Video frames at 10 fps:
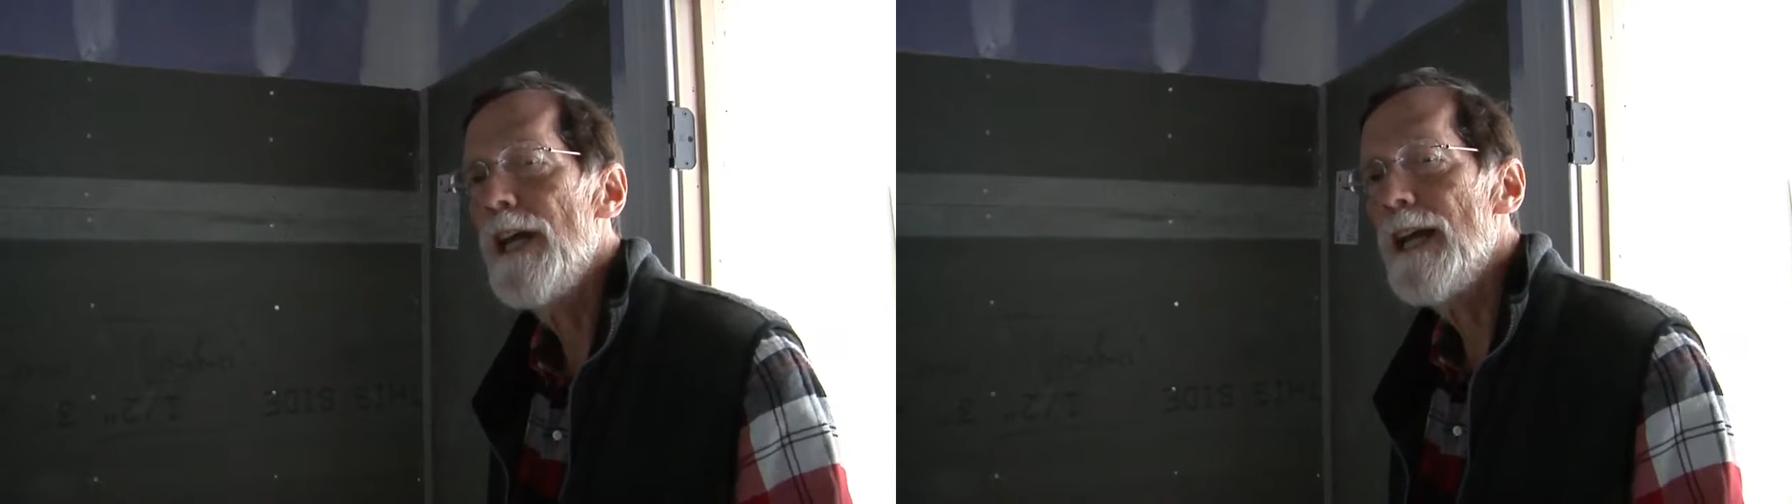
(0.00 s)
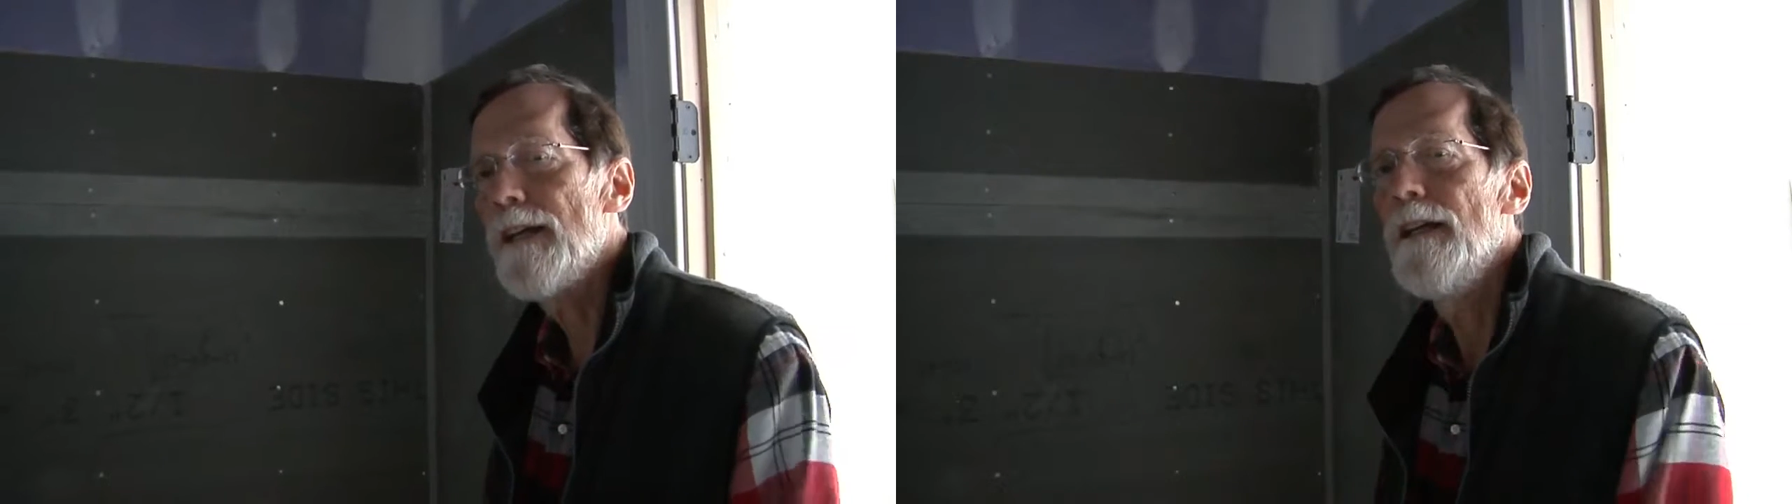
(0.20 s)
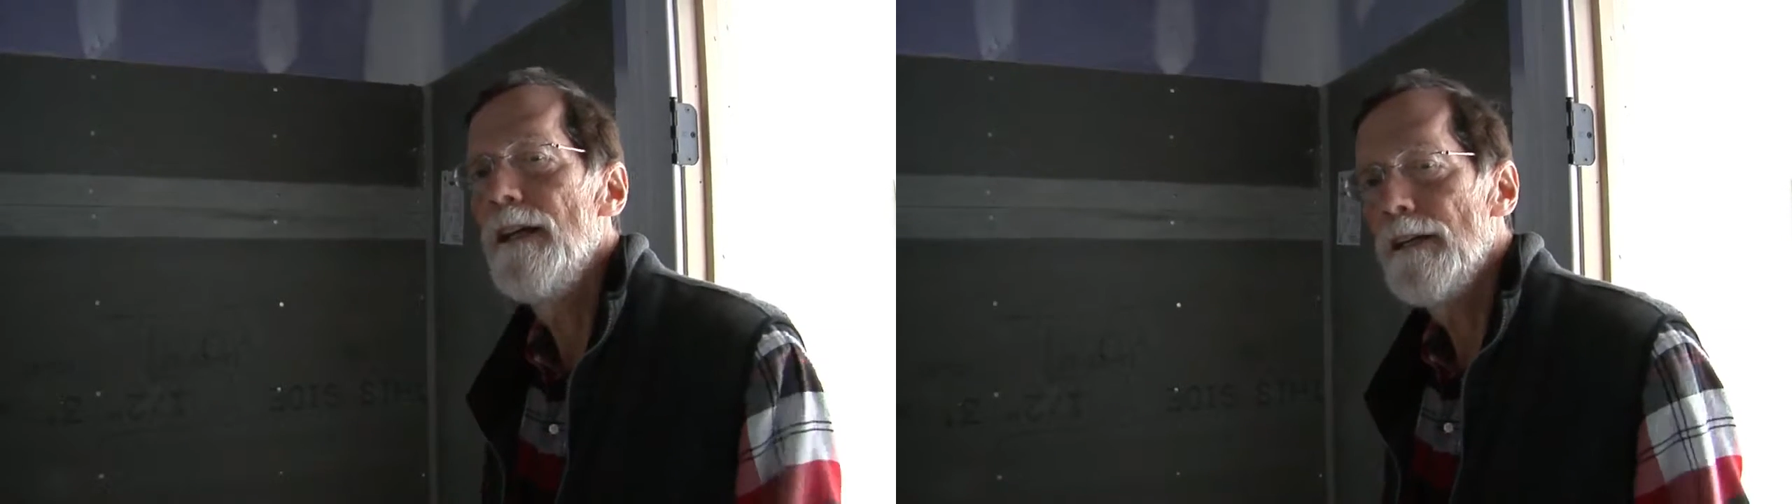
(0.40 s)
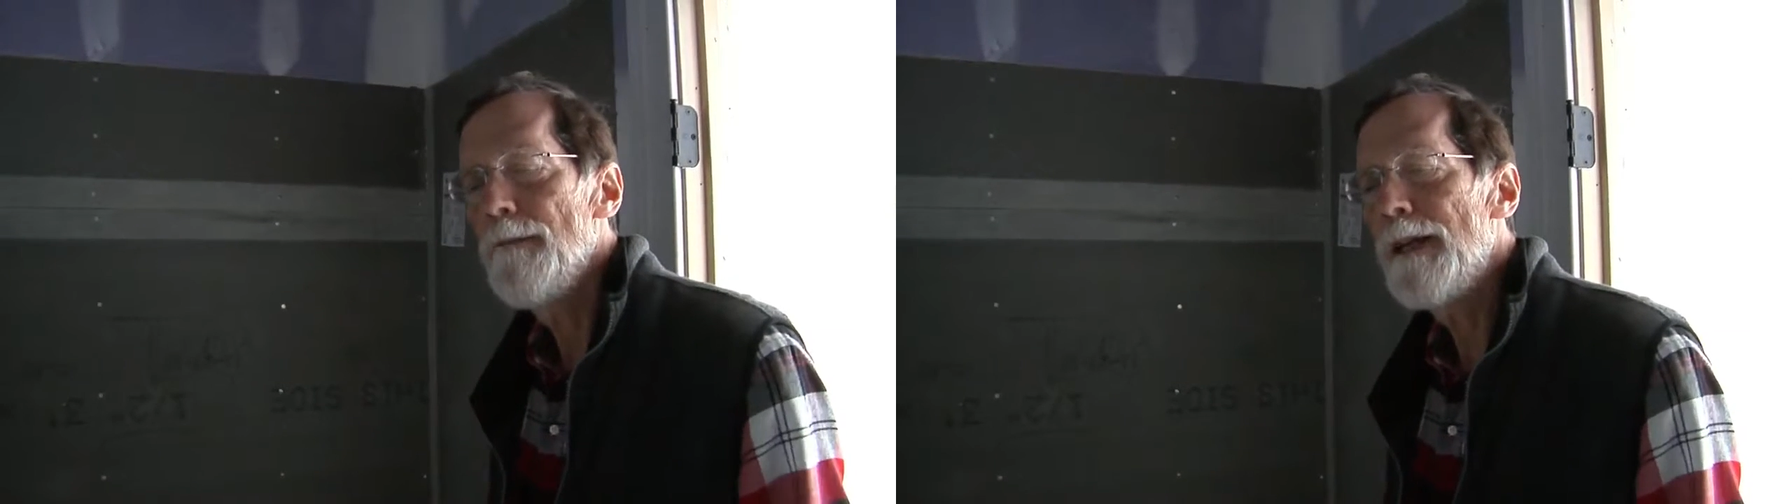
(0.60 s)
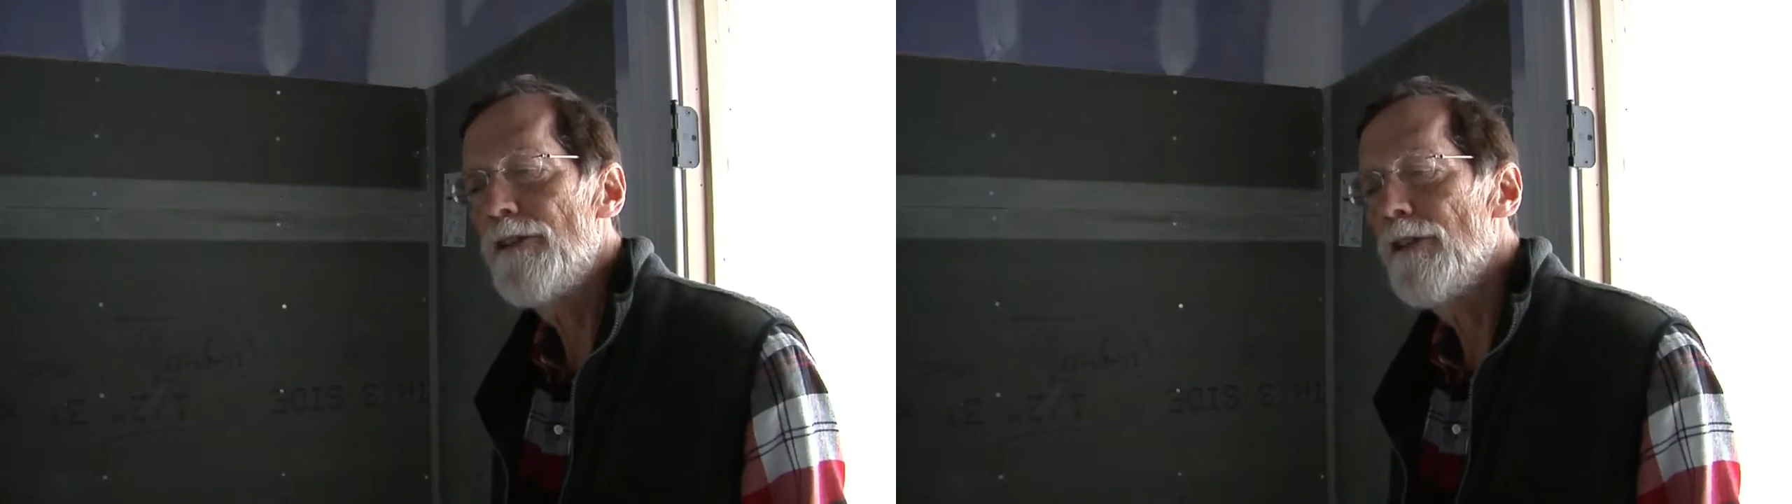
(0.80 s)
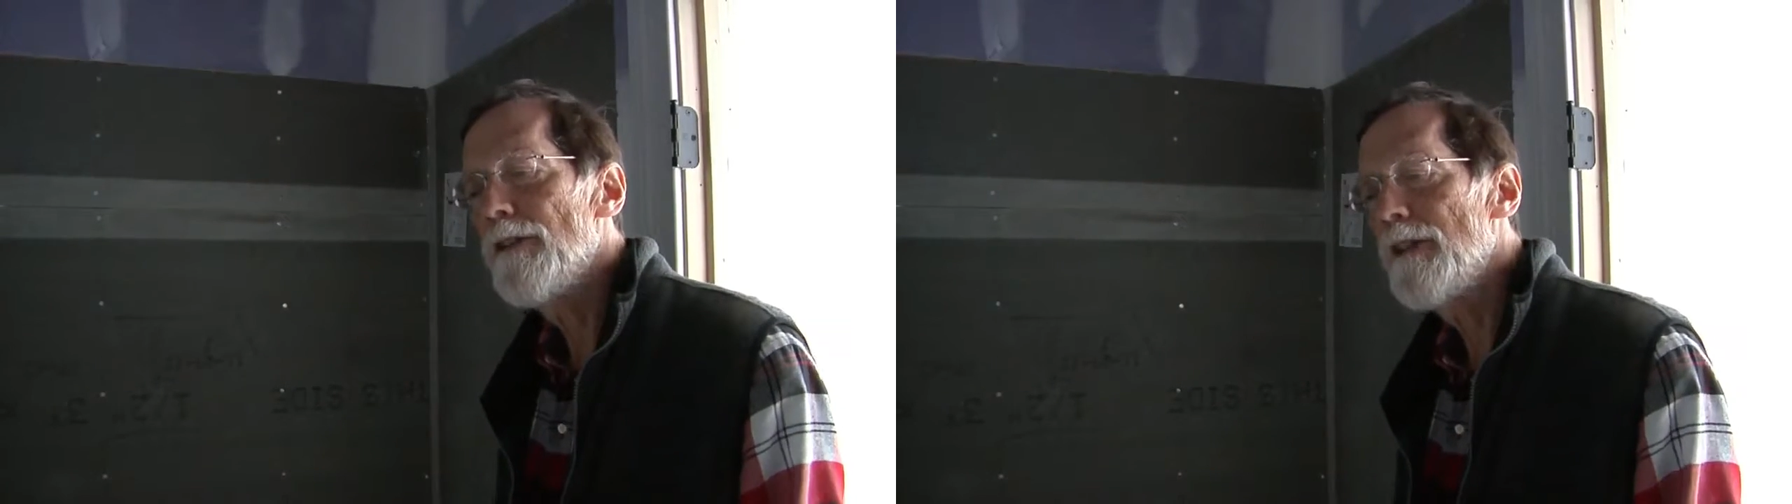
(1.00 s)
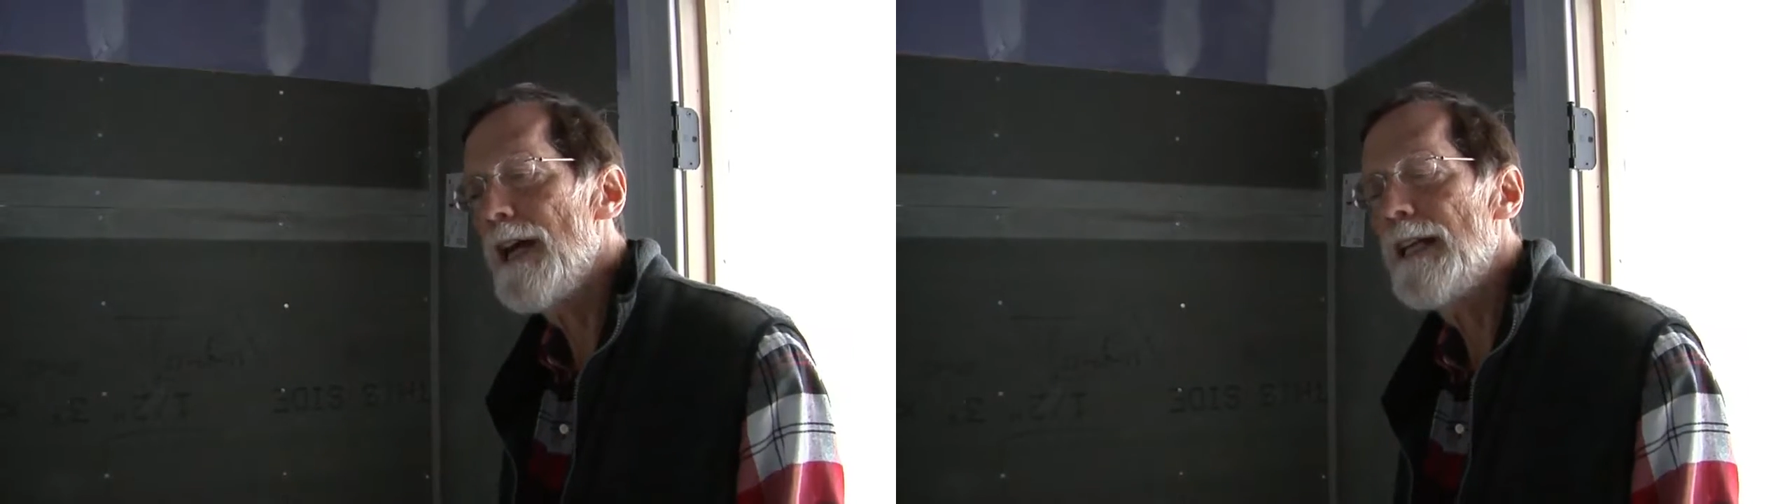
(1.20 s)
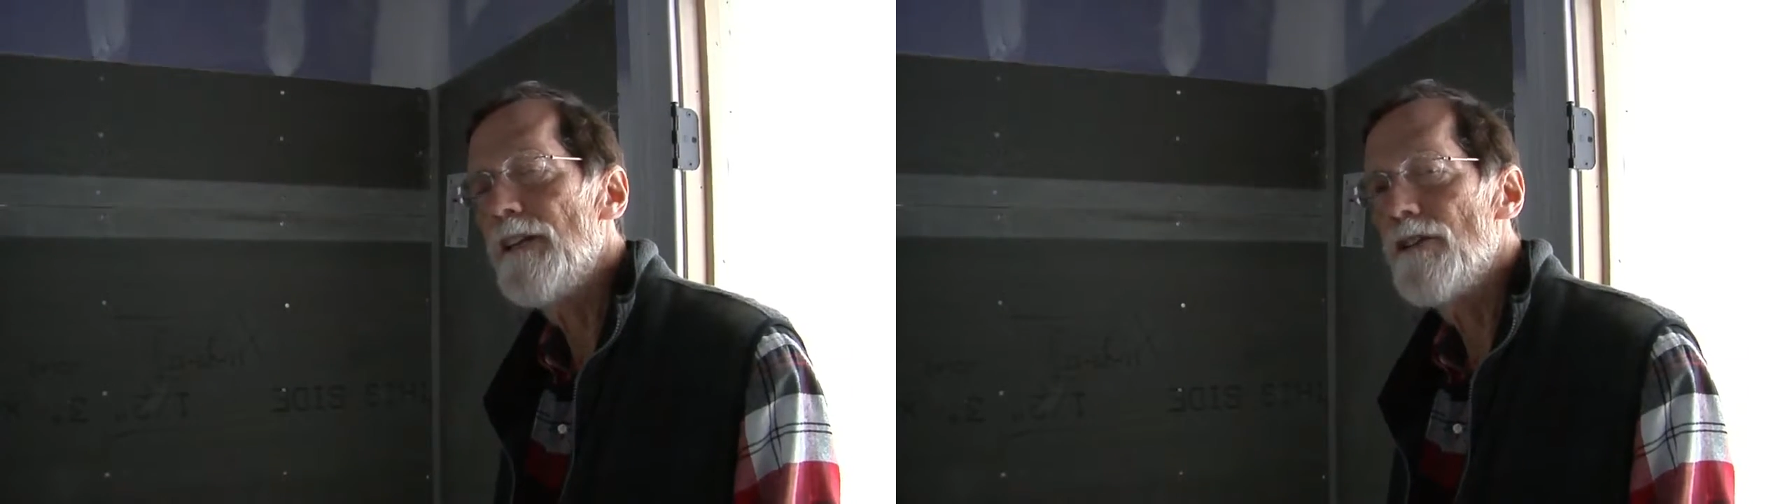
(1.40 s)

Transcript: check to make sure there's not any